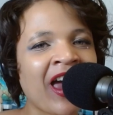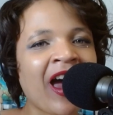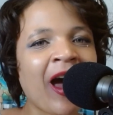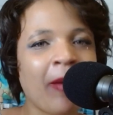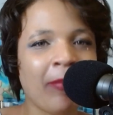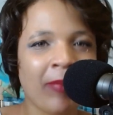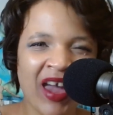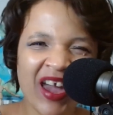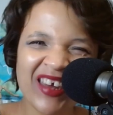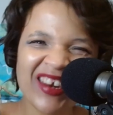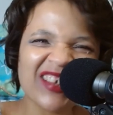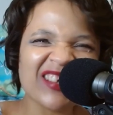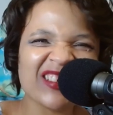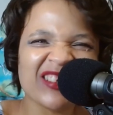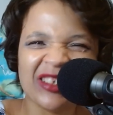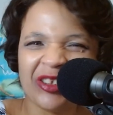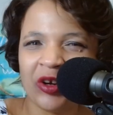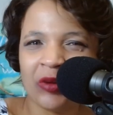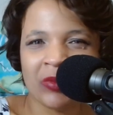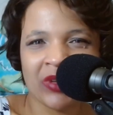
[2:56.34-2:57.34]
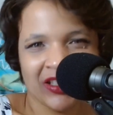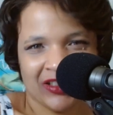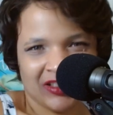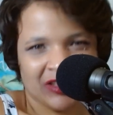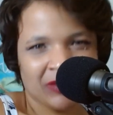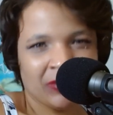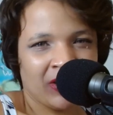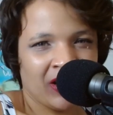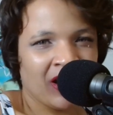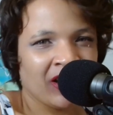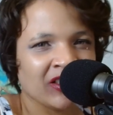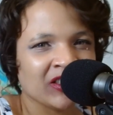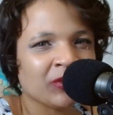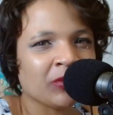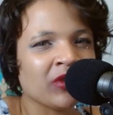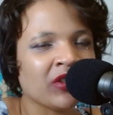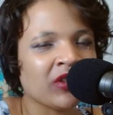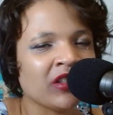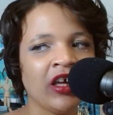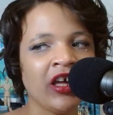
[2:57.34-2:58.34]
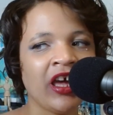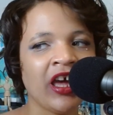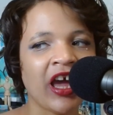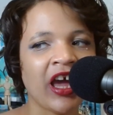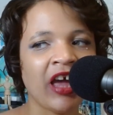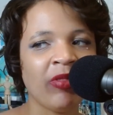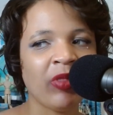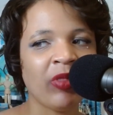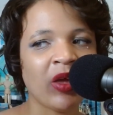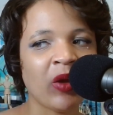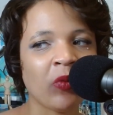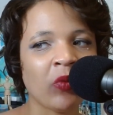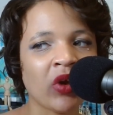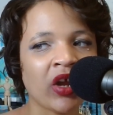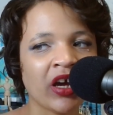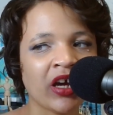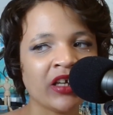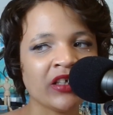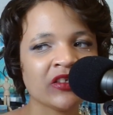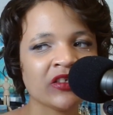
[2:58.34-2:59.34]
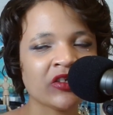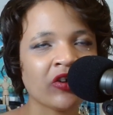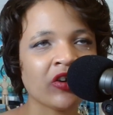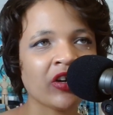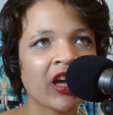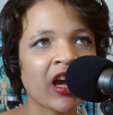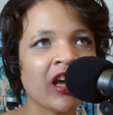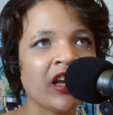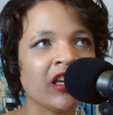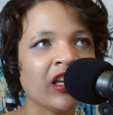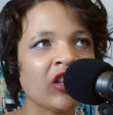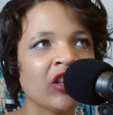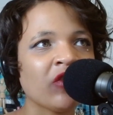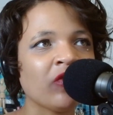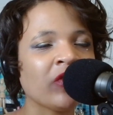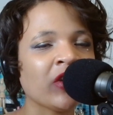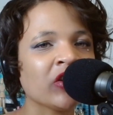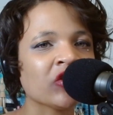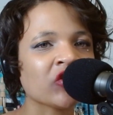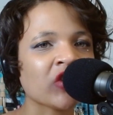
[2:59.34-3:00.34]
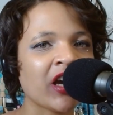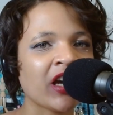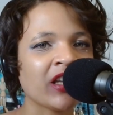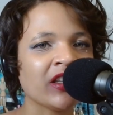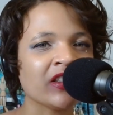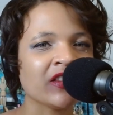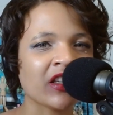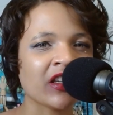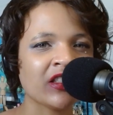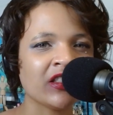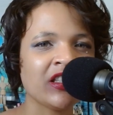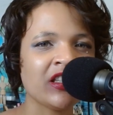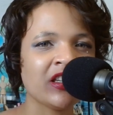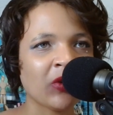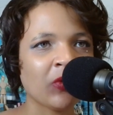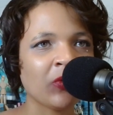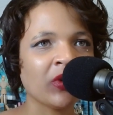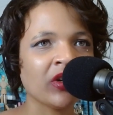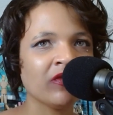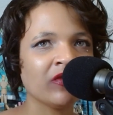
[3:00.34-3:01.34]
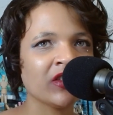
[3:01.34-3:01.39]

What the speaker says: panicked a little bit, to be honest with you. And then when I started adding in the fish, I had this idea, what if